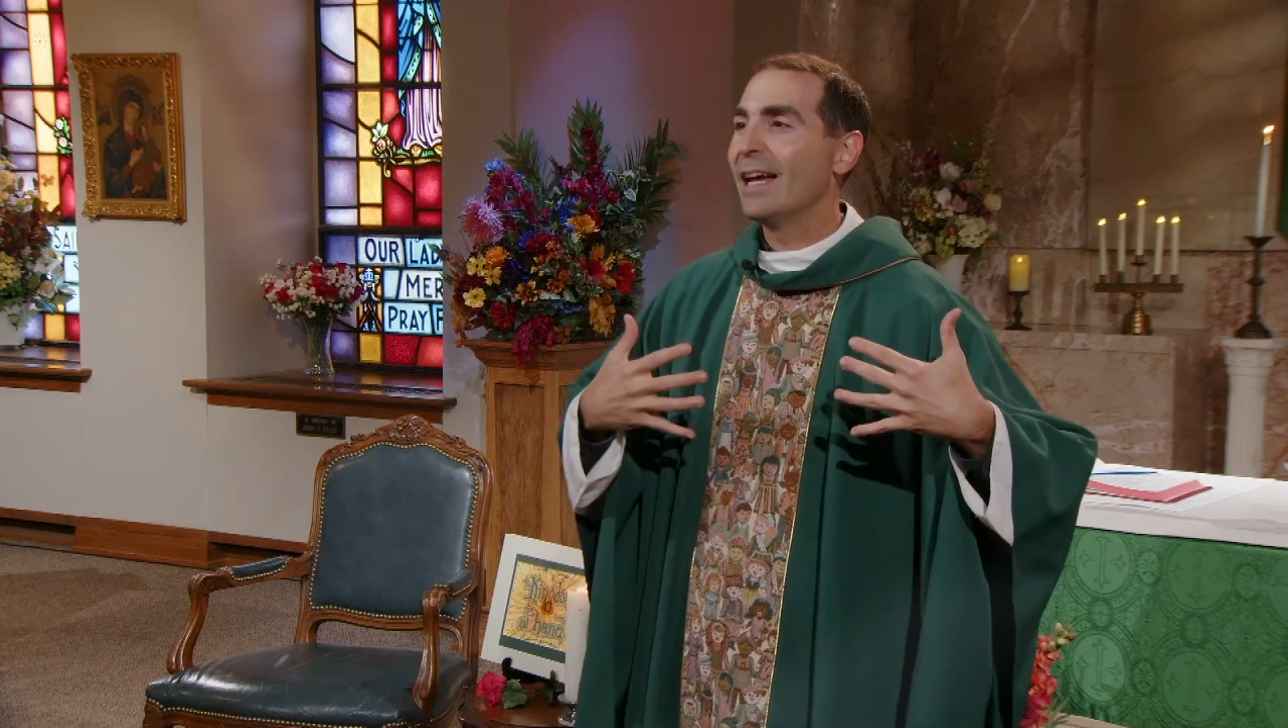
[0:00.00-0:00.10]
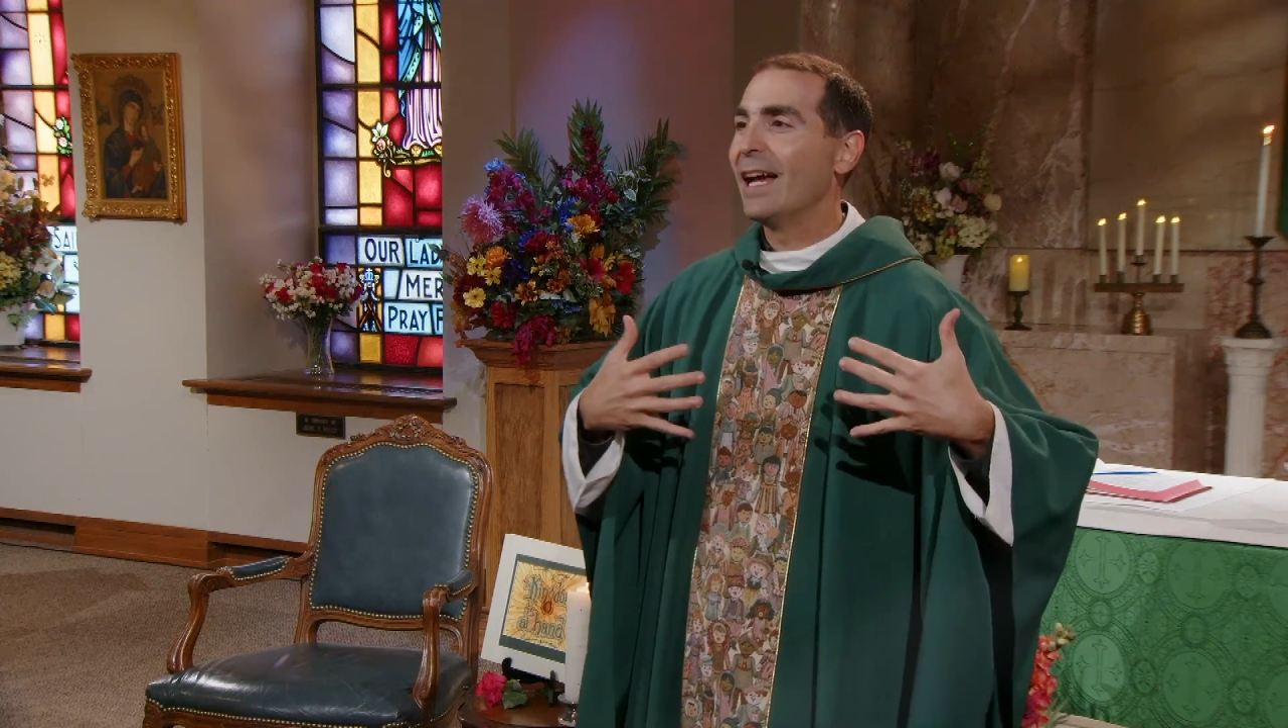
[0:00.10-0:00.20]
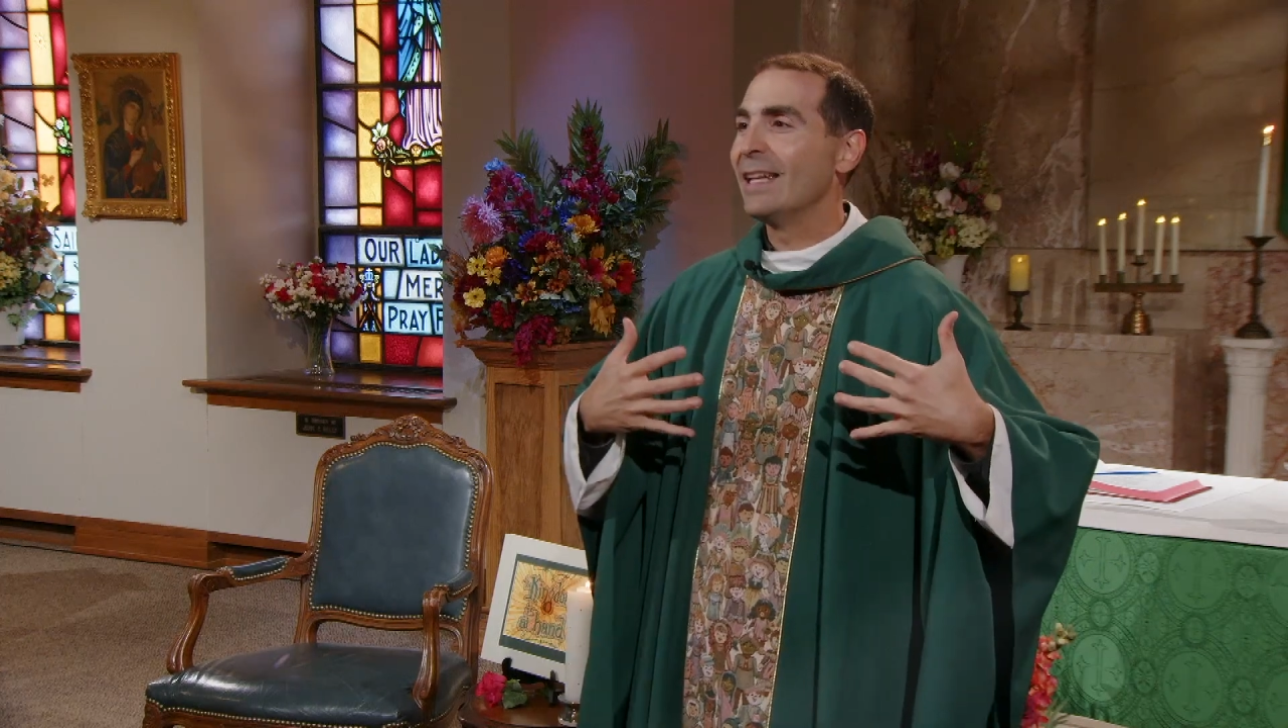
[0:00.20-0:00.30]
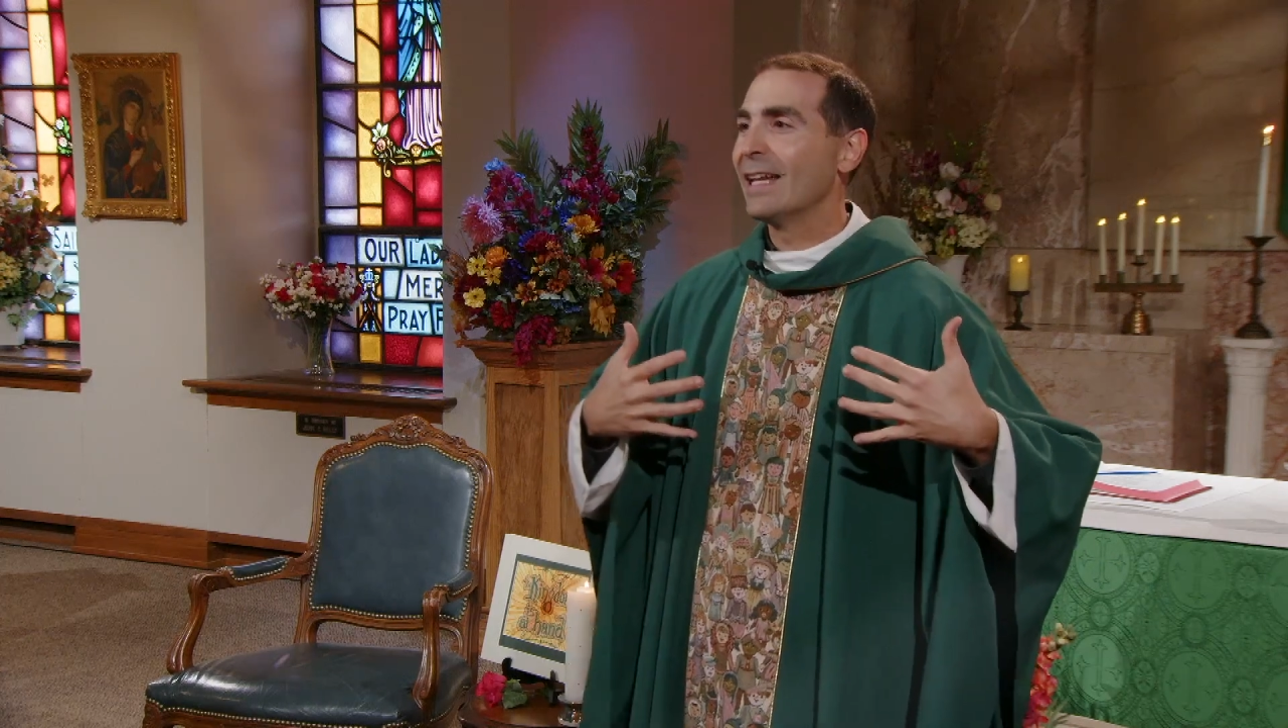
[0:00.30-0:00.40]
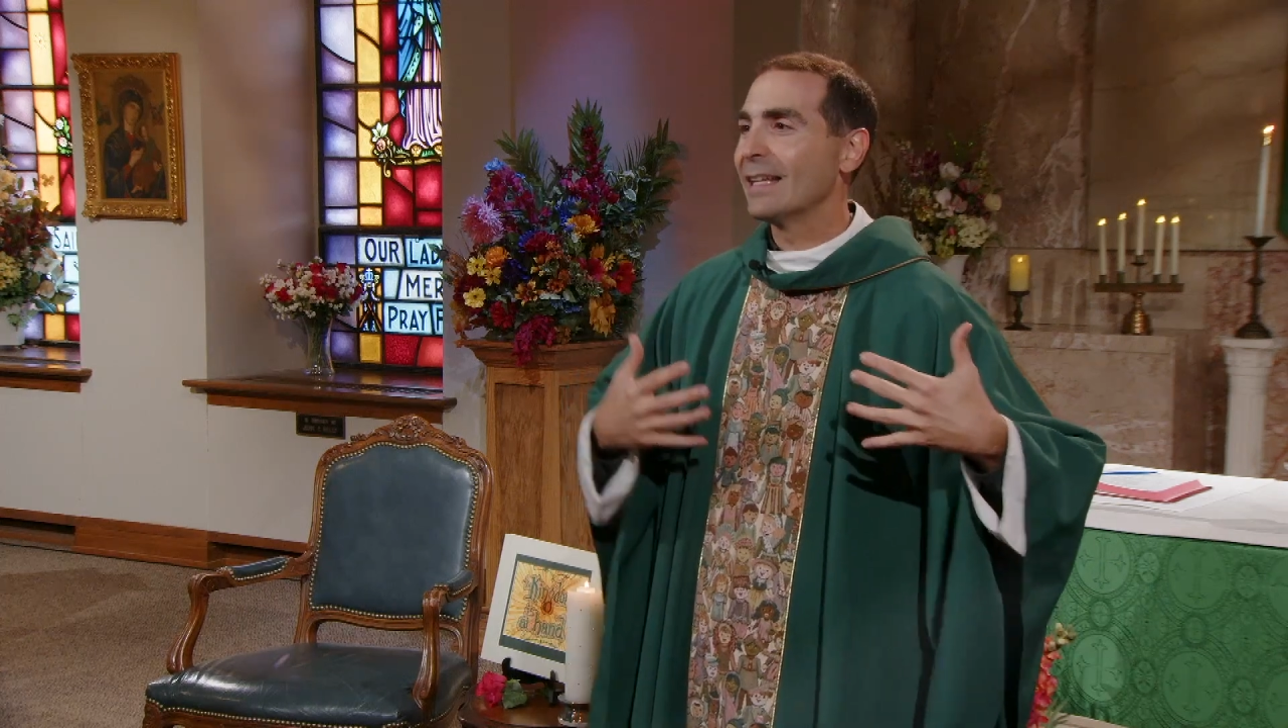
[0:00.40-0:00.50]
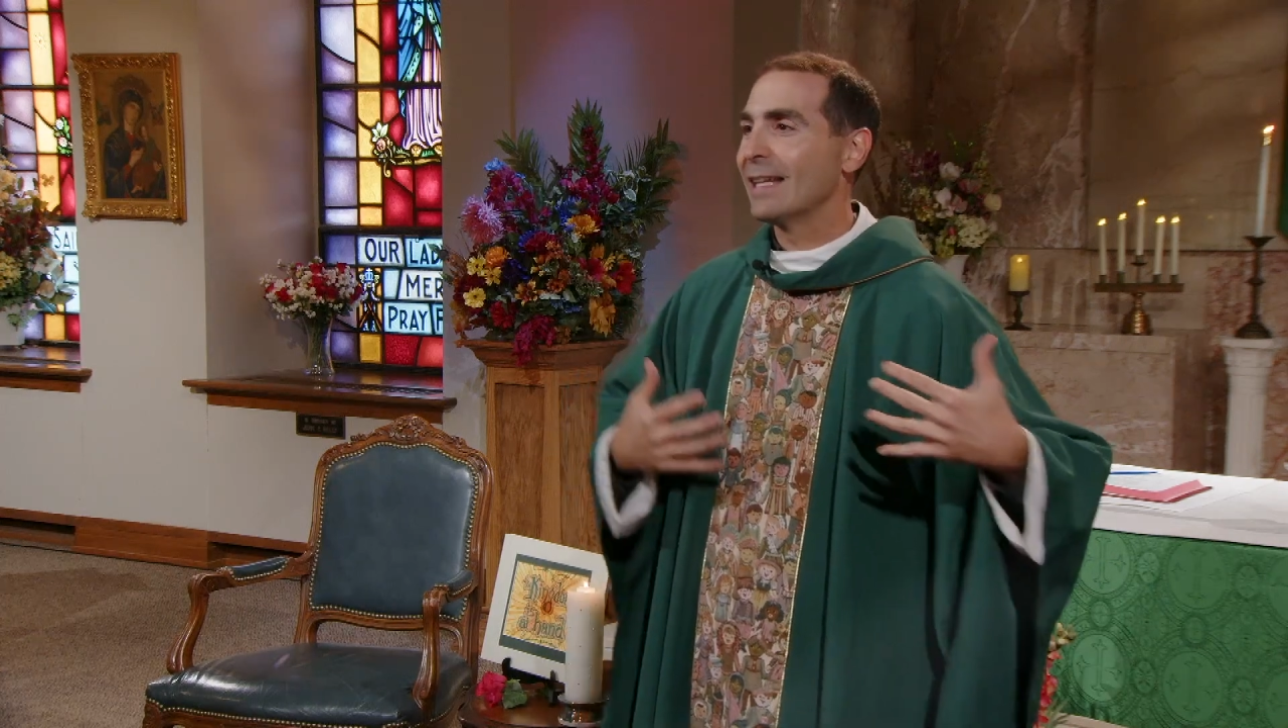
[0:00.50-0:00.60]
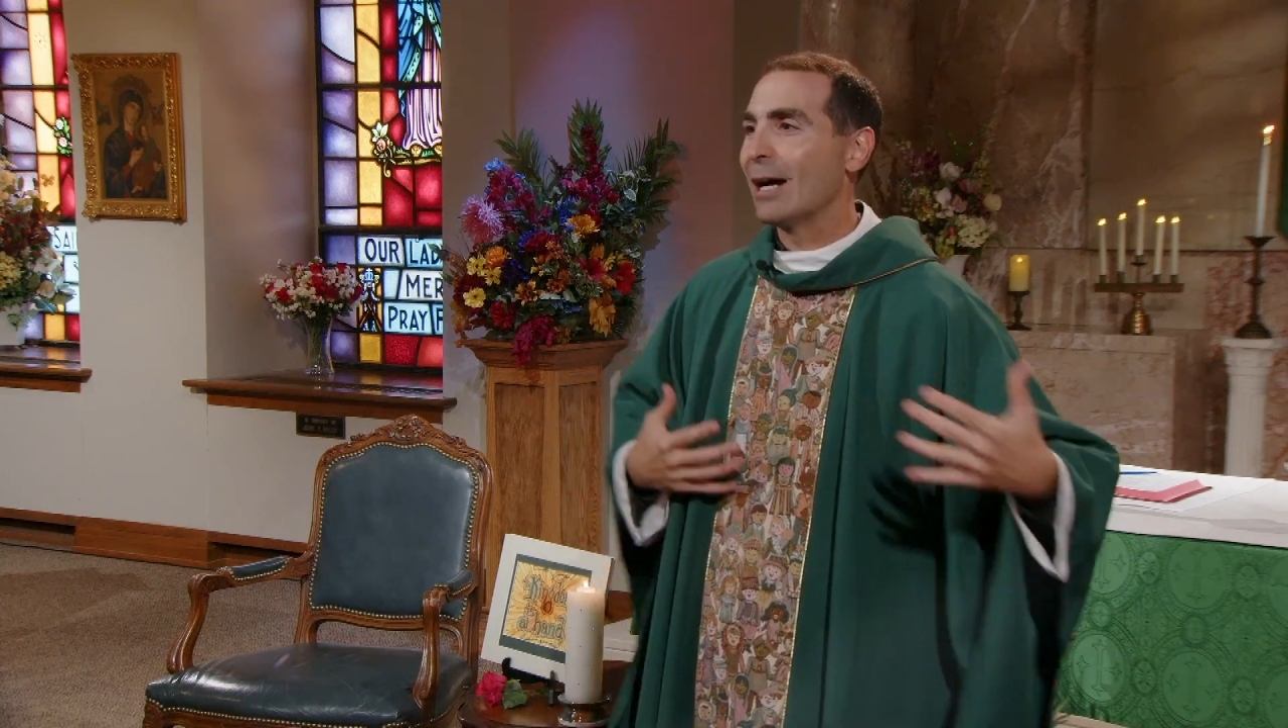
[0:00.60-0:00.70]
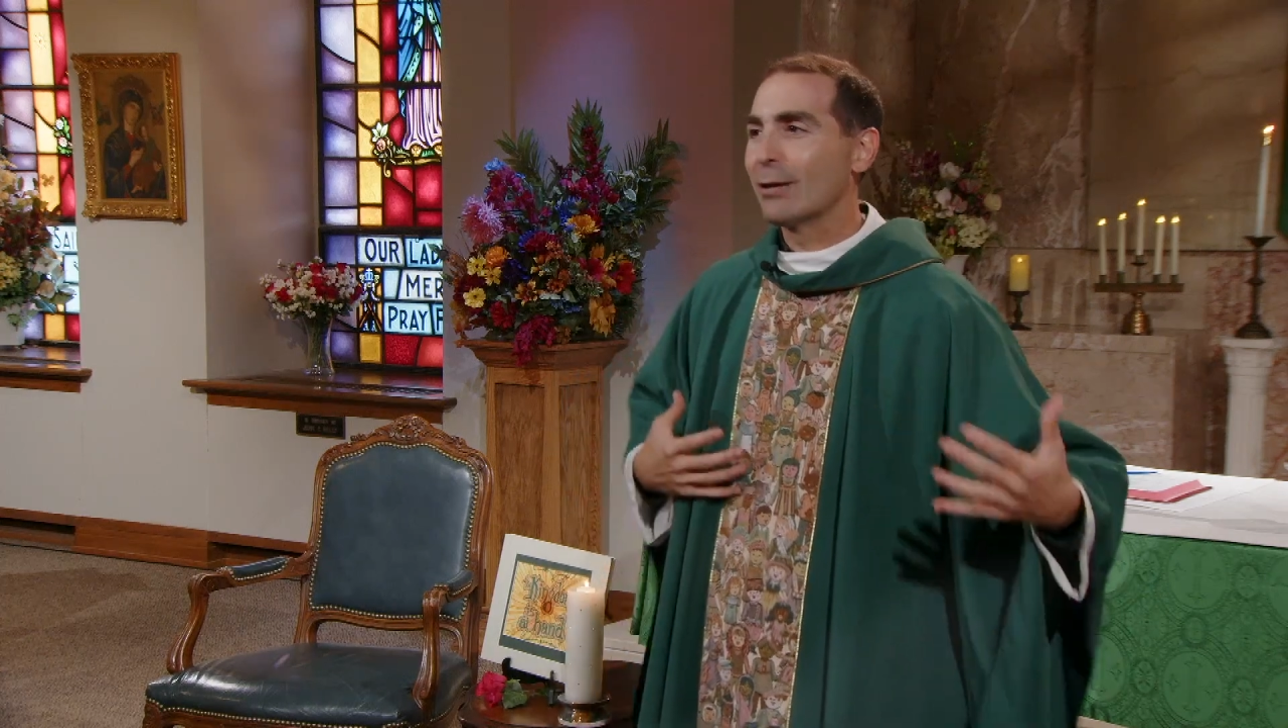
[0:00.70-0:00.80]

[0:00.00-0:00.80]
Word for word: and they, now